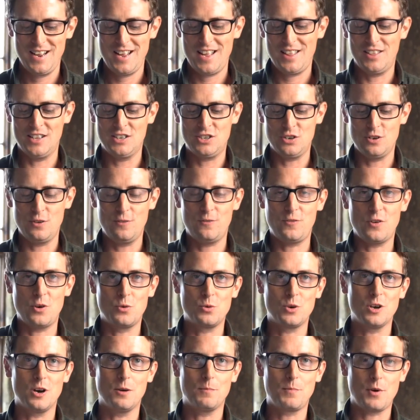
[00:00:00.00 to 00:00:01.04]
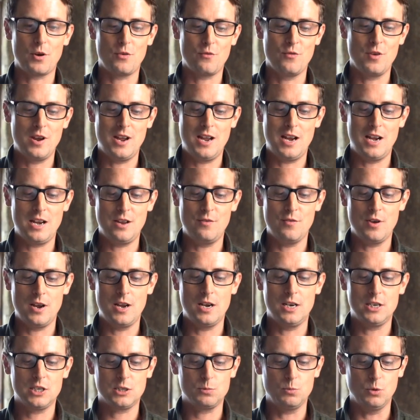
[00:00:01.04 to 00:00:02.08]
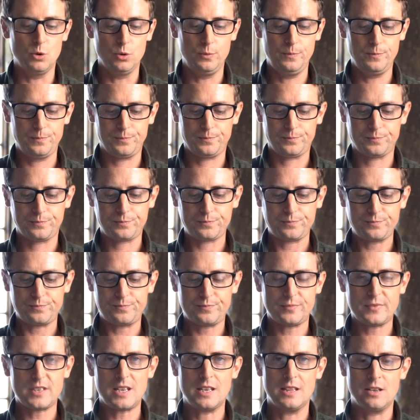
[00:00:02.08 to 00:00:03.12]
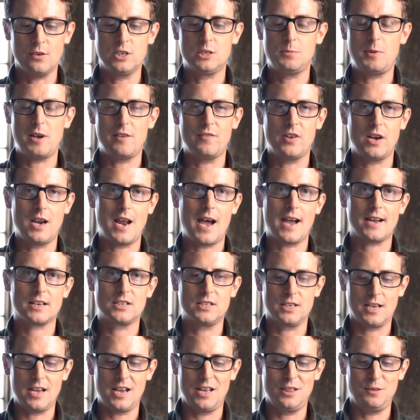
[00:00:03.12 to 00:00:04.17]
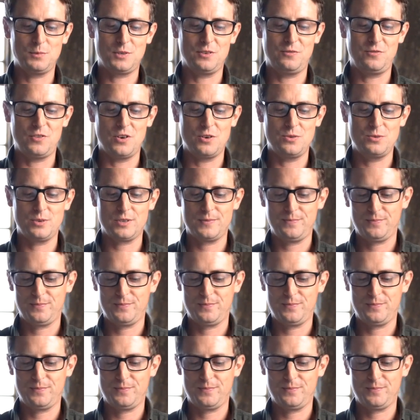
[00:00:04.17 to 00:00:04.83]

They do fold up really, really small. There is a bit of a knack to getting them to fold.